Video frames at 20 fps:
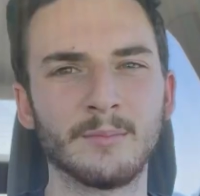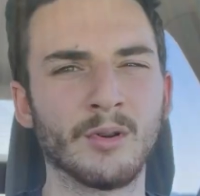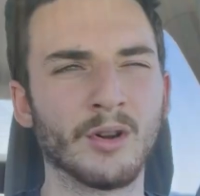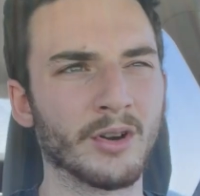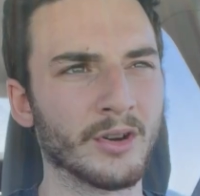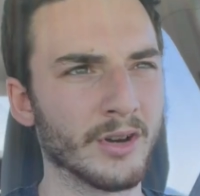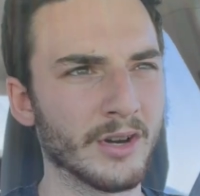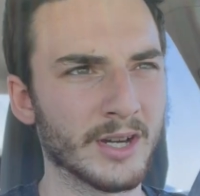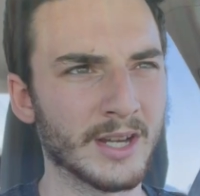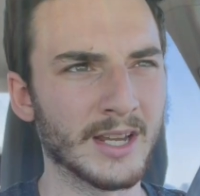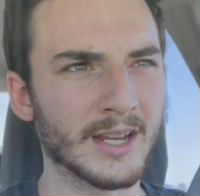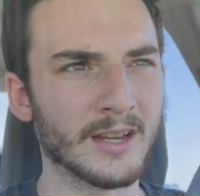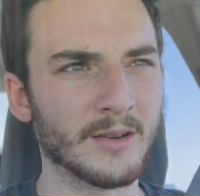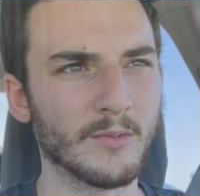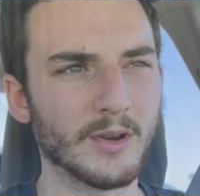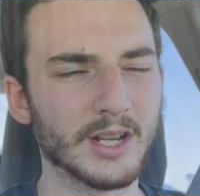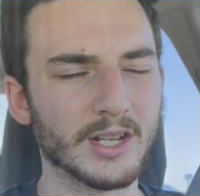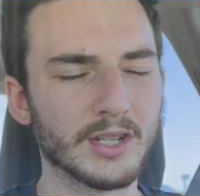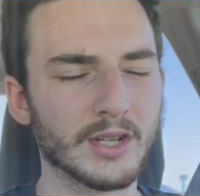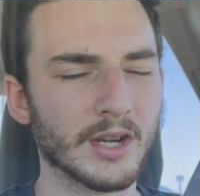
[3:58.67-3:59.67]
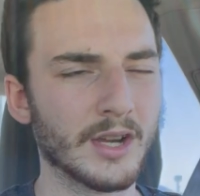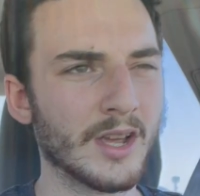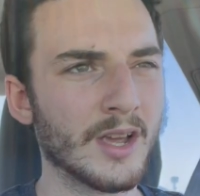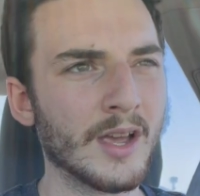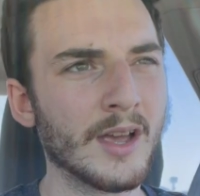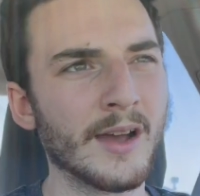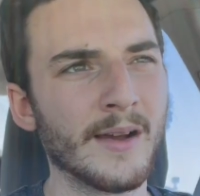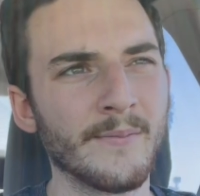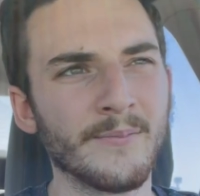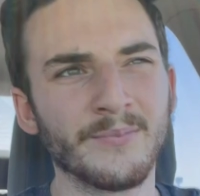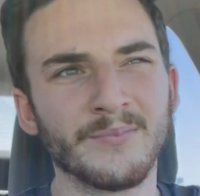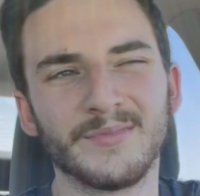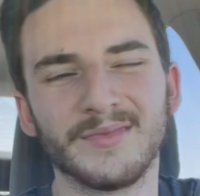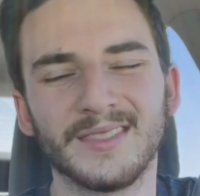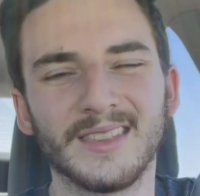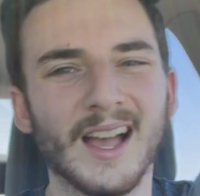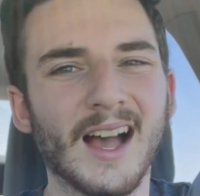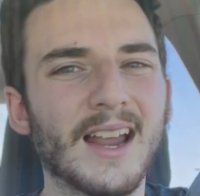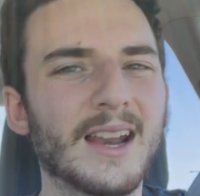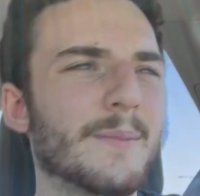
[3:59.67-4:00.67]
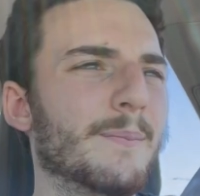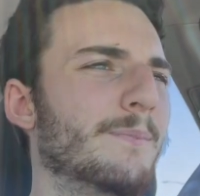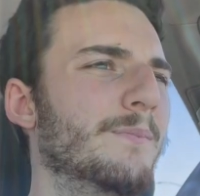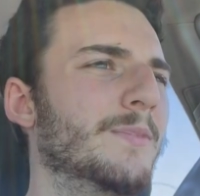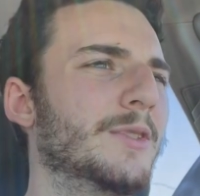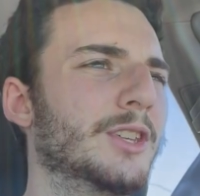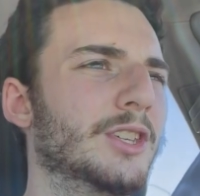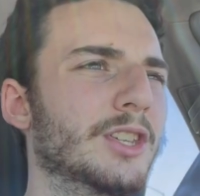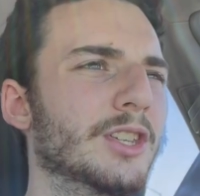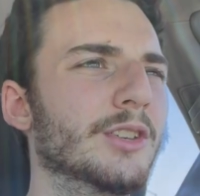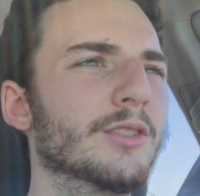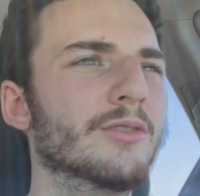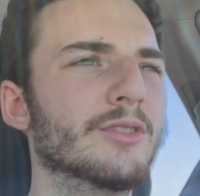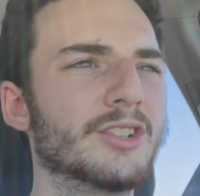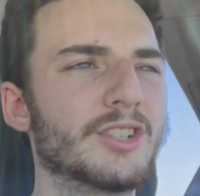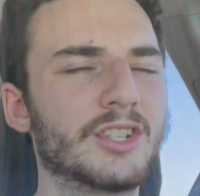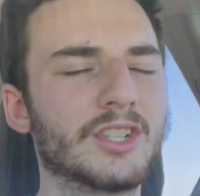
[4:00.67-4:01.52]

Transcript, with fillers: Burger King, which not a huge